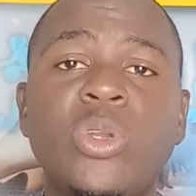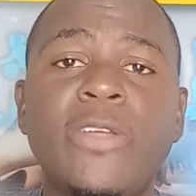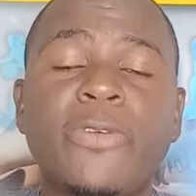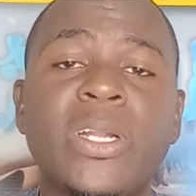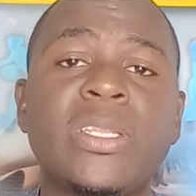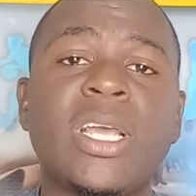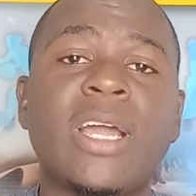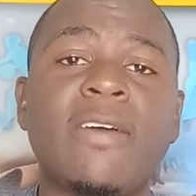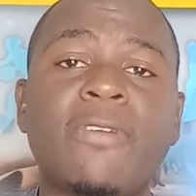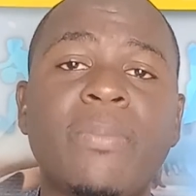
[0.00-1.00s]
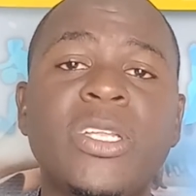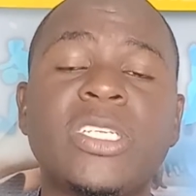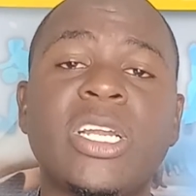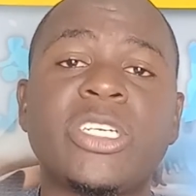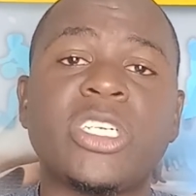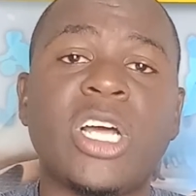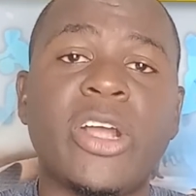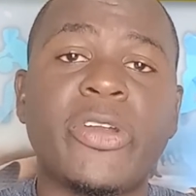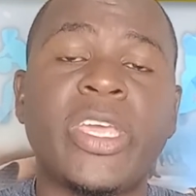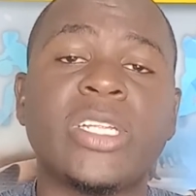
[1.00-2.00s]
different things other from
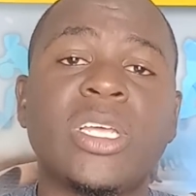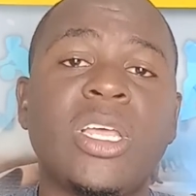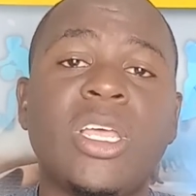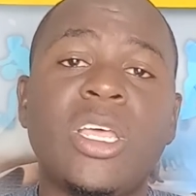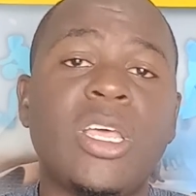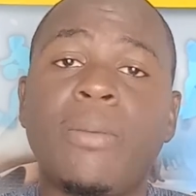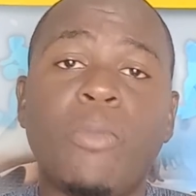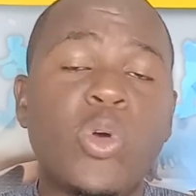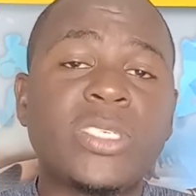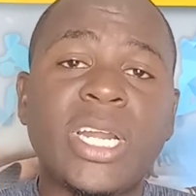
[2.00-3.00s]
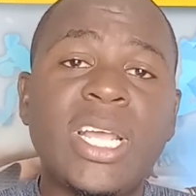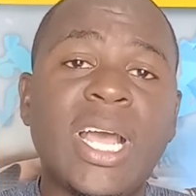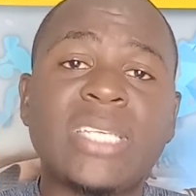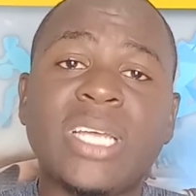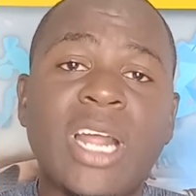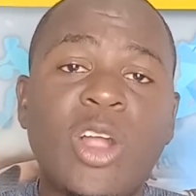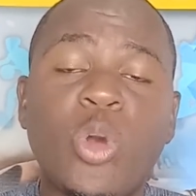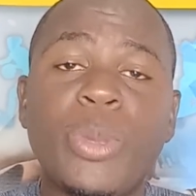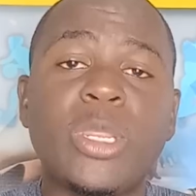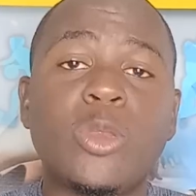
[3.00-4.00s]
international cricket. Most of the guys that are
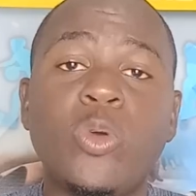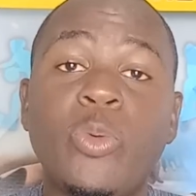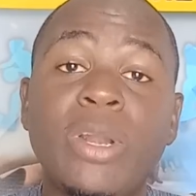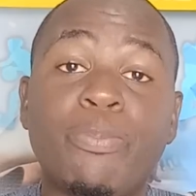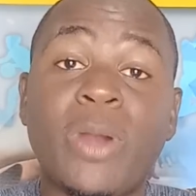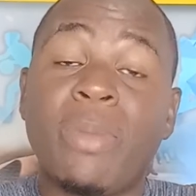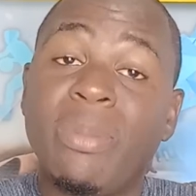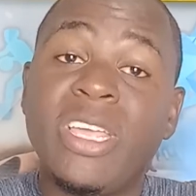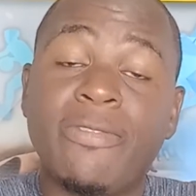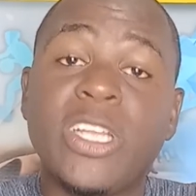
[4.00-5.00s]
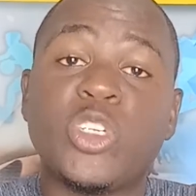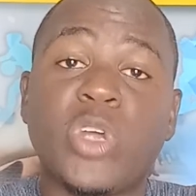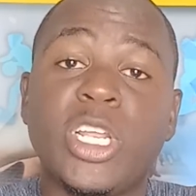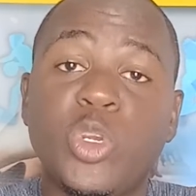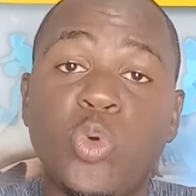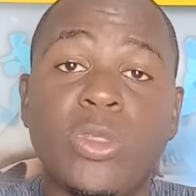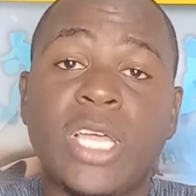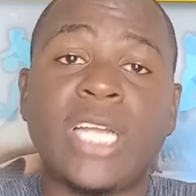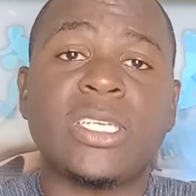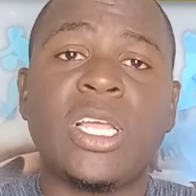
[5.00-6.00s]
coming through will probably eventually do
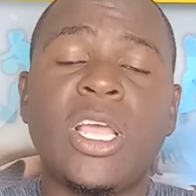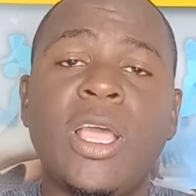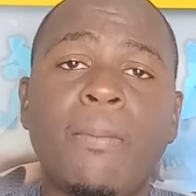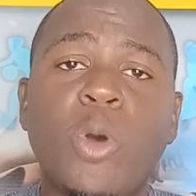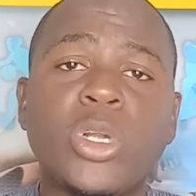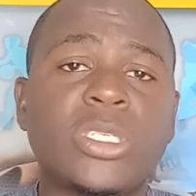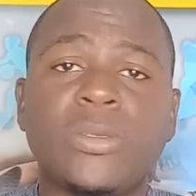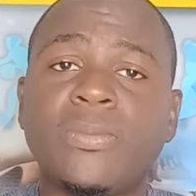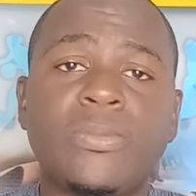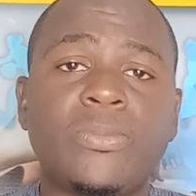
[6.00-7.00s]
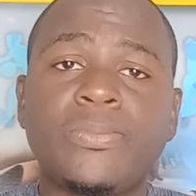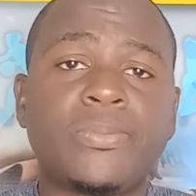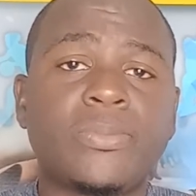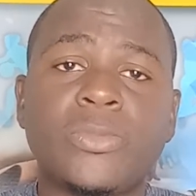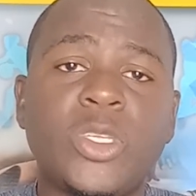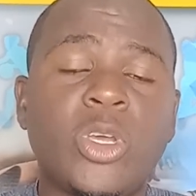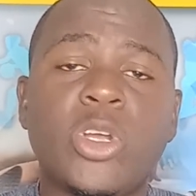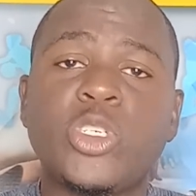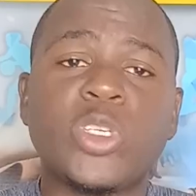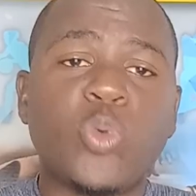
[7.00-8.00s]
that, but you
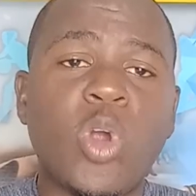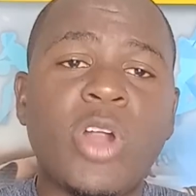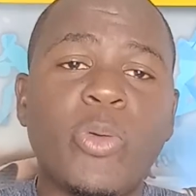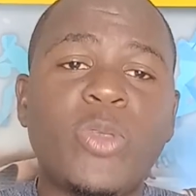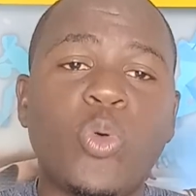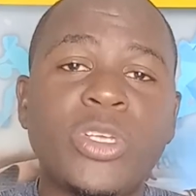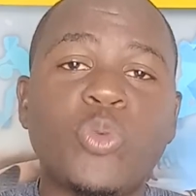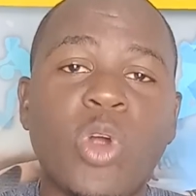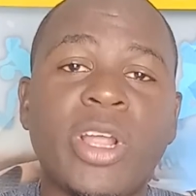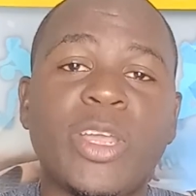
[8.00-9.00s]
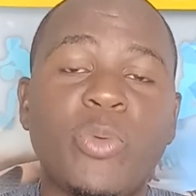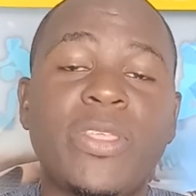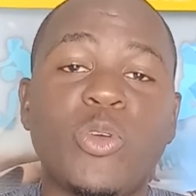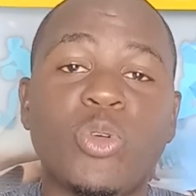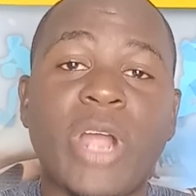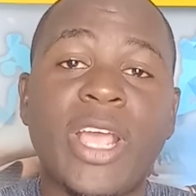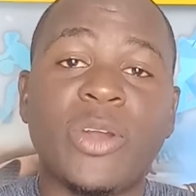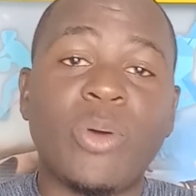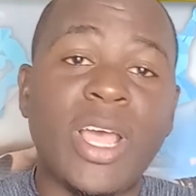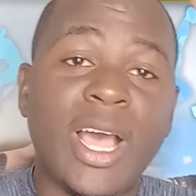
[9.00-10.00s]
know, just work with who is working with you
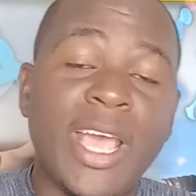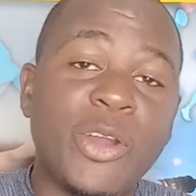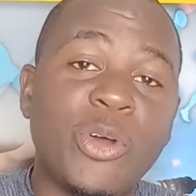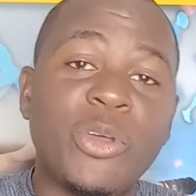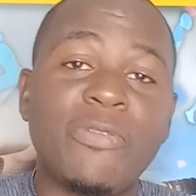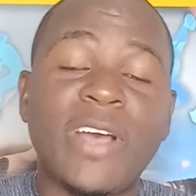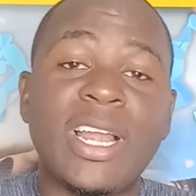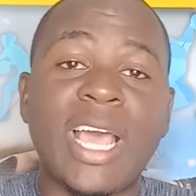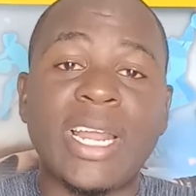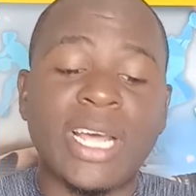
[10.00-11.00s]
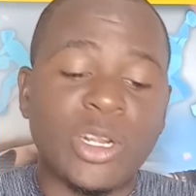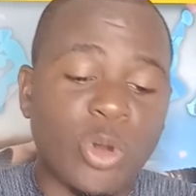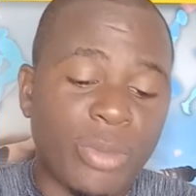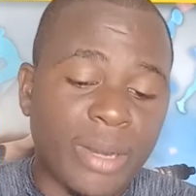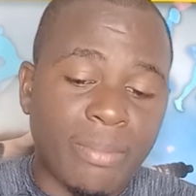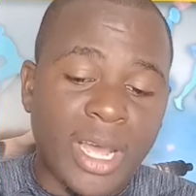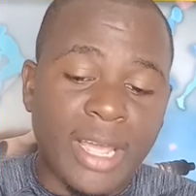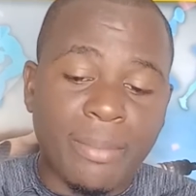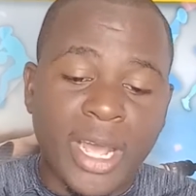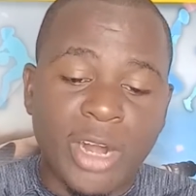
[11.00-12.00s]
right now. I don't know if I like that comment
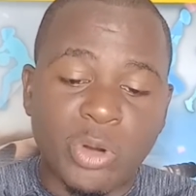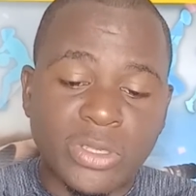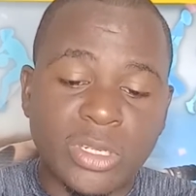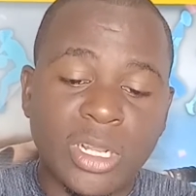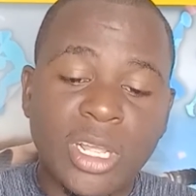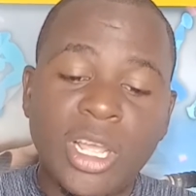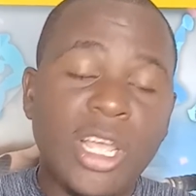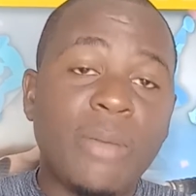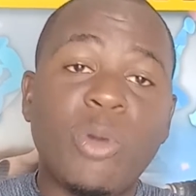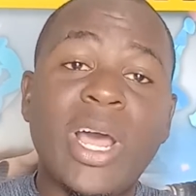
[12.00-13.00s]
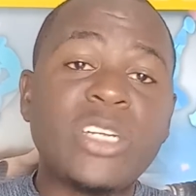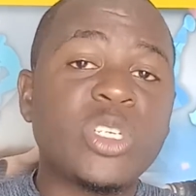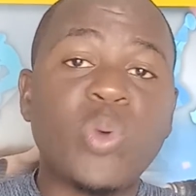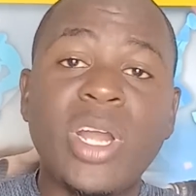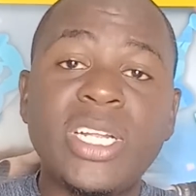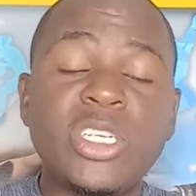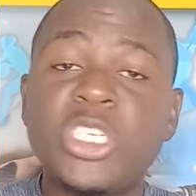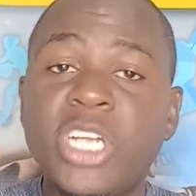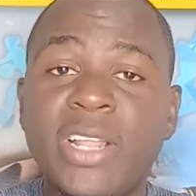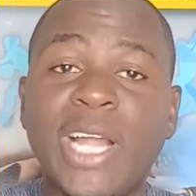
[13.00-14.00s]
by Russell, but I just wanted to
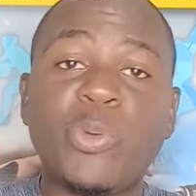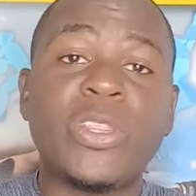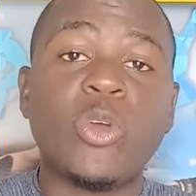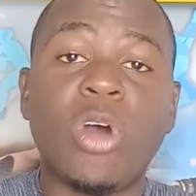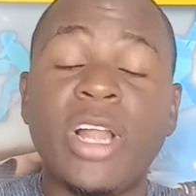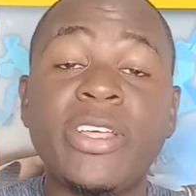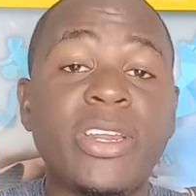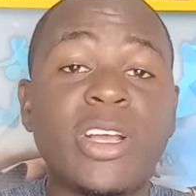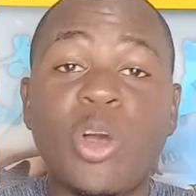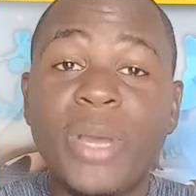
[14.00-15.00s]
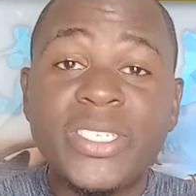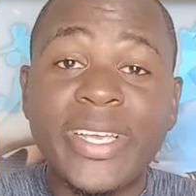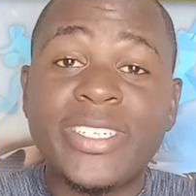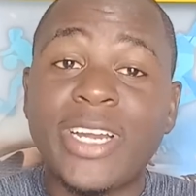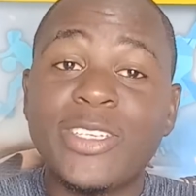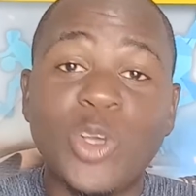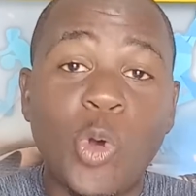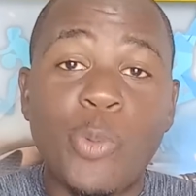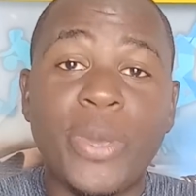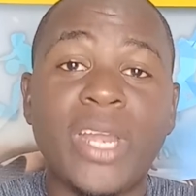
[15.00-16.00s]
share that with you all. The comment section is
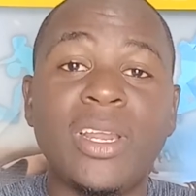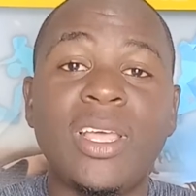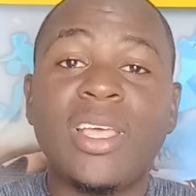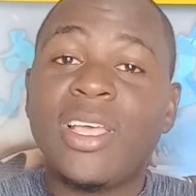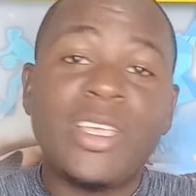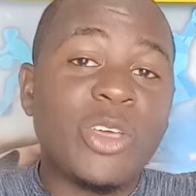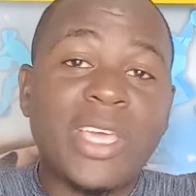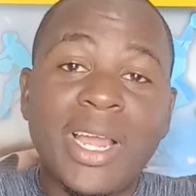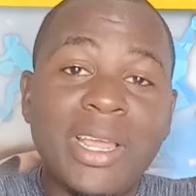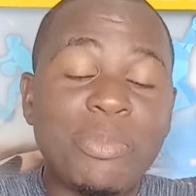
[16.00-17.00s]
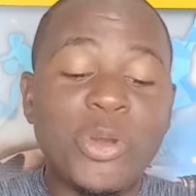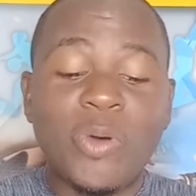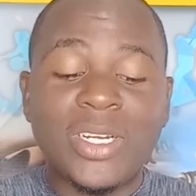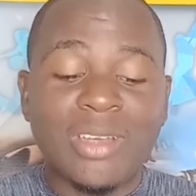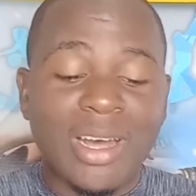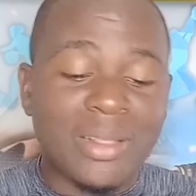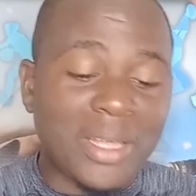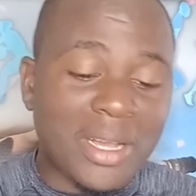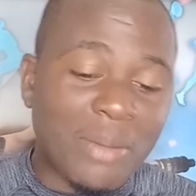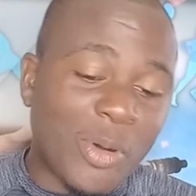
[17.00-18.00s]
open. You can let me know what you all
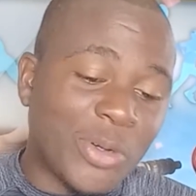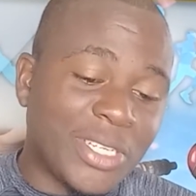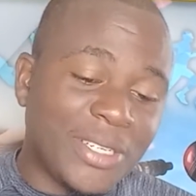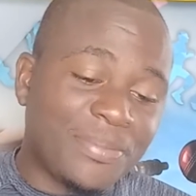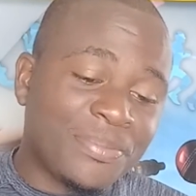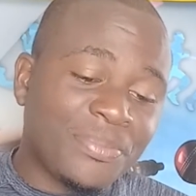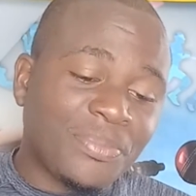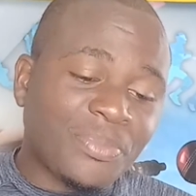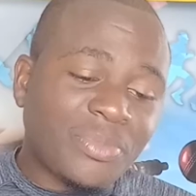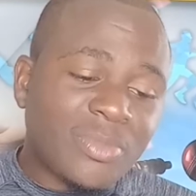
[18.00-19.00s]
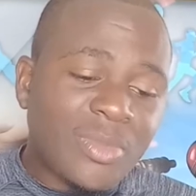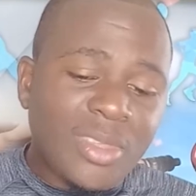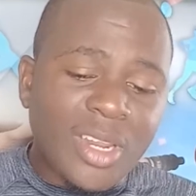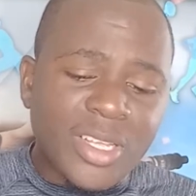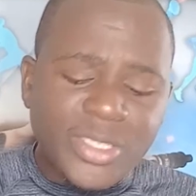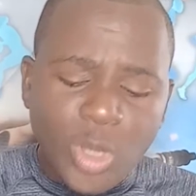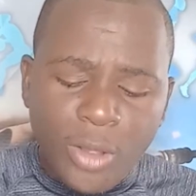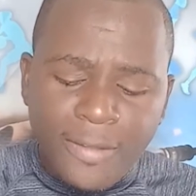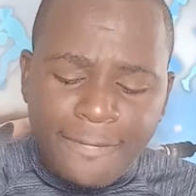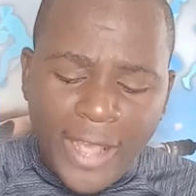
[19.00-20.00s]
think about it.
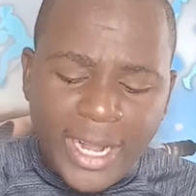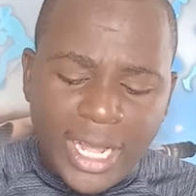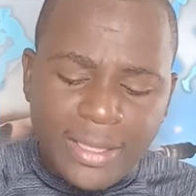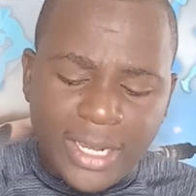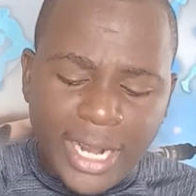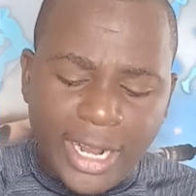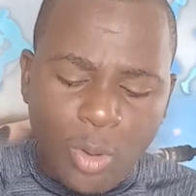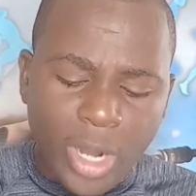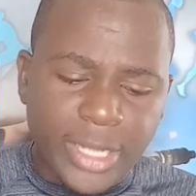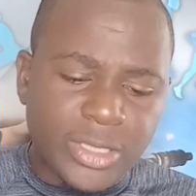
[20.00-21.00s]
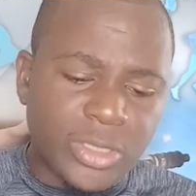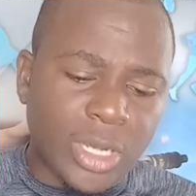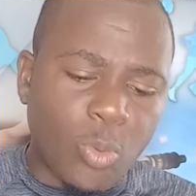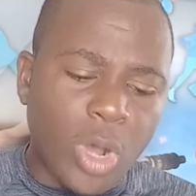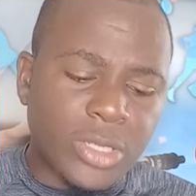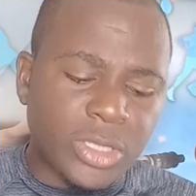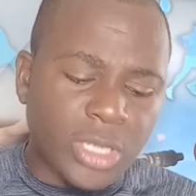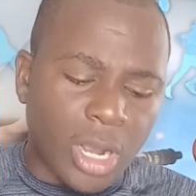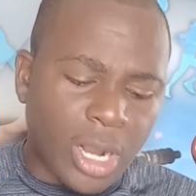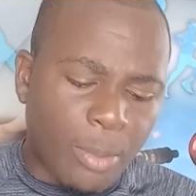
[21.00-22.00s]
So the final thing that I wanted to want to
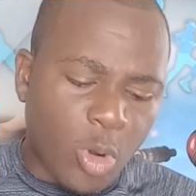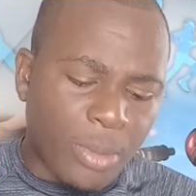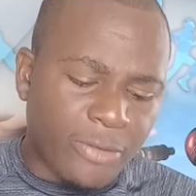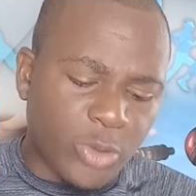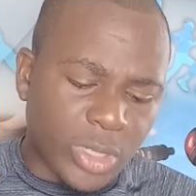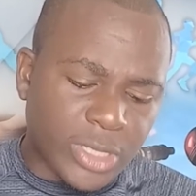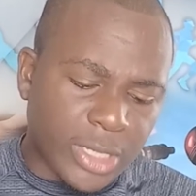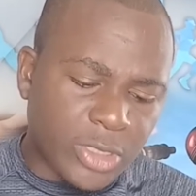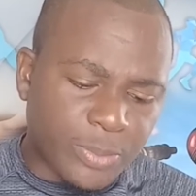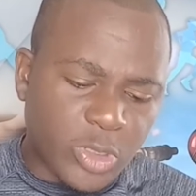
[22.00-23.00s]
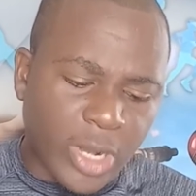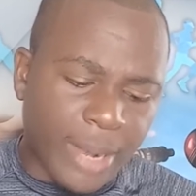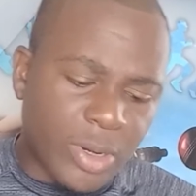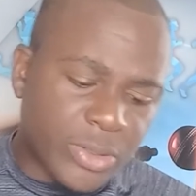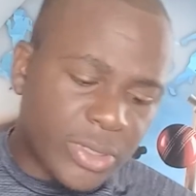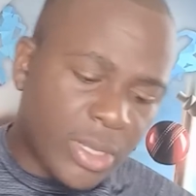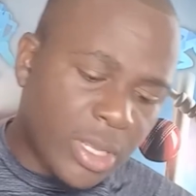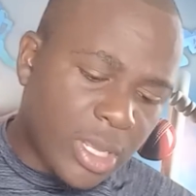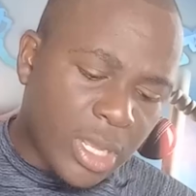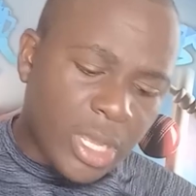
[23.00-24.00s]
talk about, my viewers and subscribers,
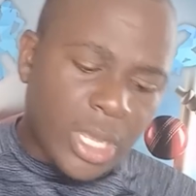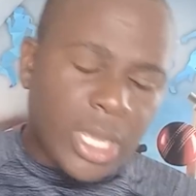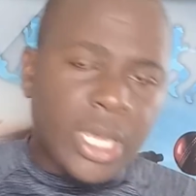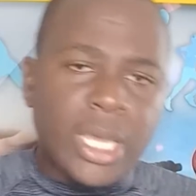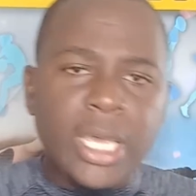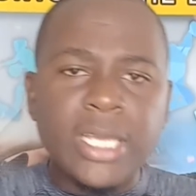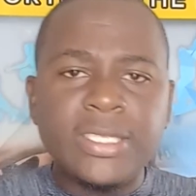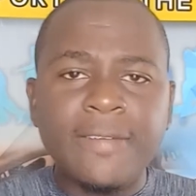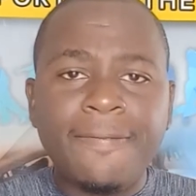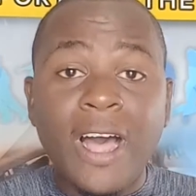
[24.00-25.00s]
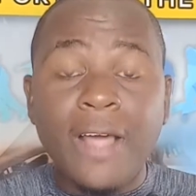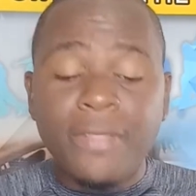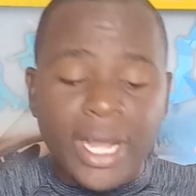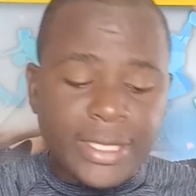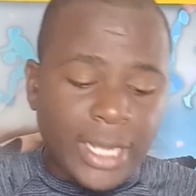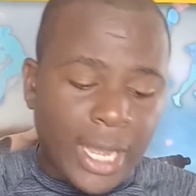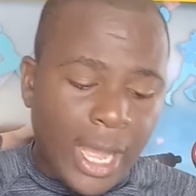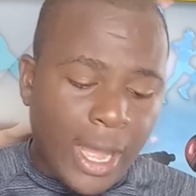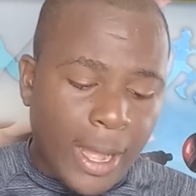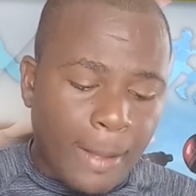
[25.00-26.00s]
is the fact
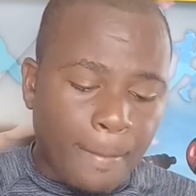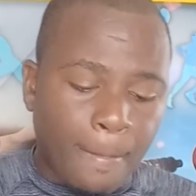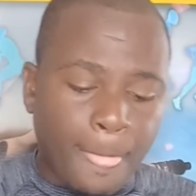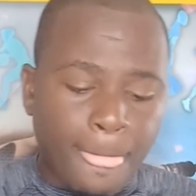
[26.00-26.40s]
that